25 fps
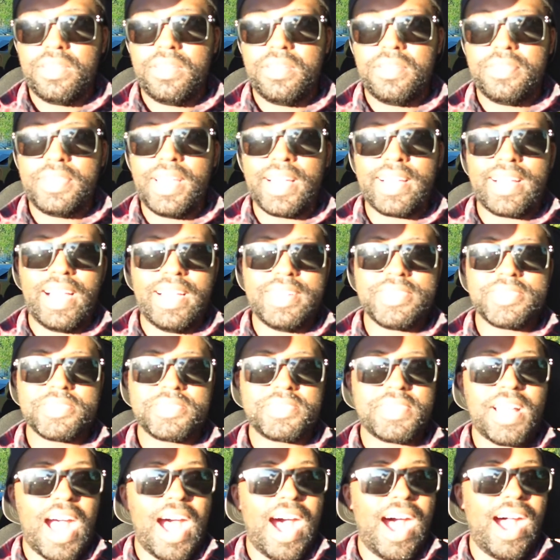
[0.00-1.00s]
that guy
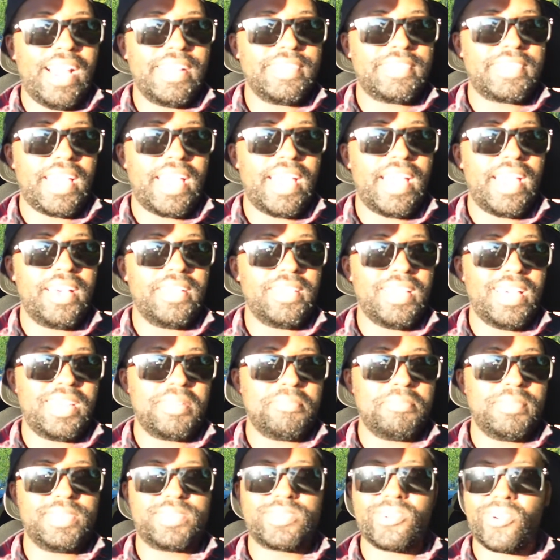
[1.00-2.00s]
just eyed the hell out
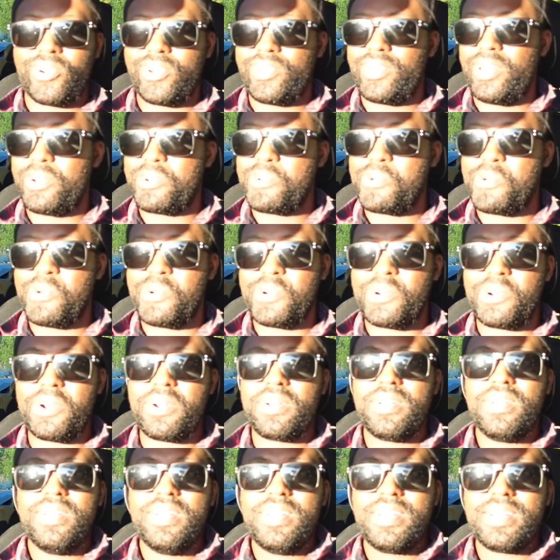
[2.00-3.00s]
of me turning that
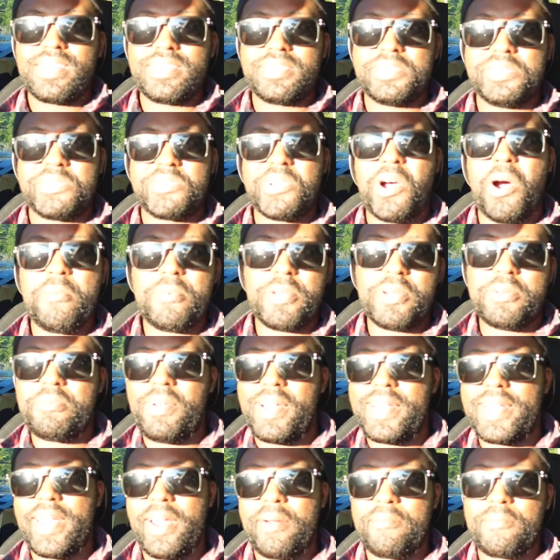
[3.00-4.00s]
corner because he saw me with
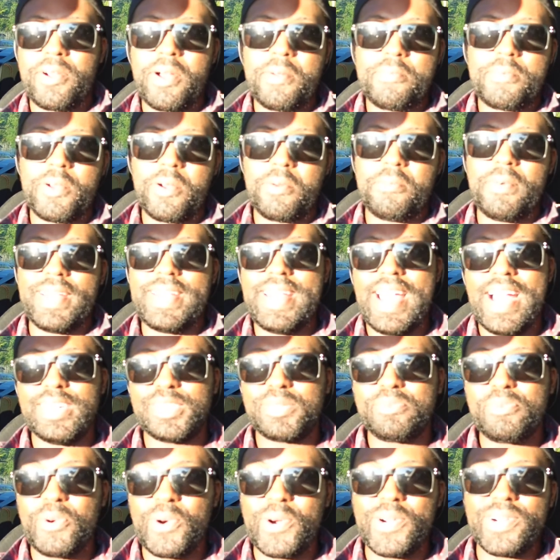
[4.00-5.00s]
my camera up here on my
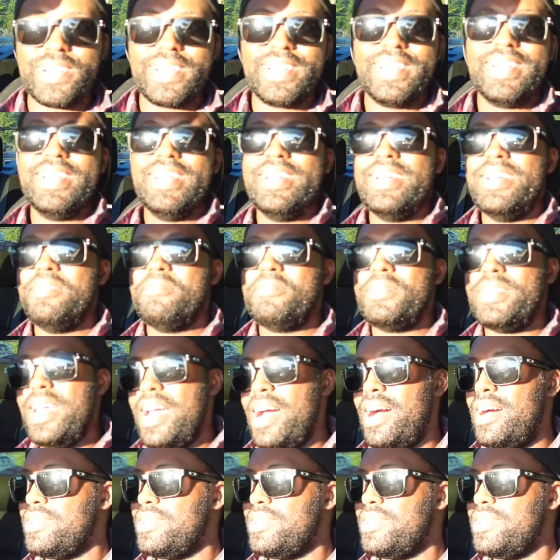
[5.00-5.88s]
dashboard. But yeah,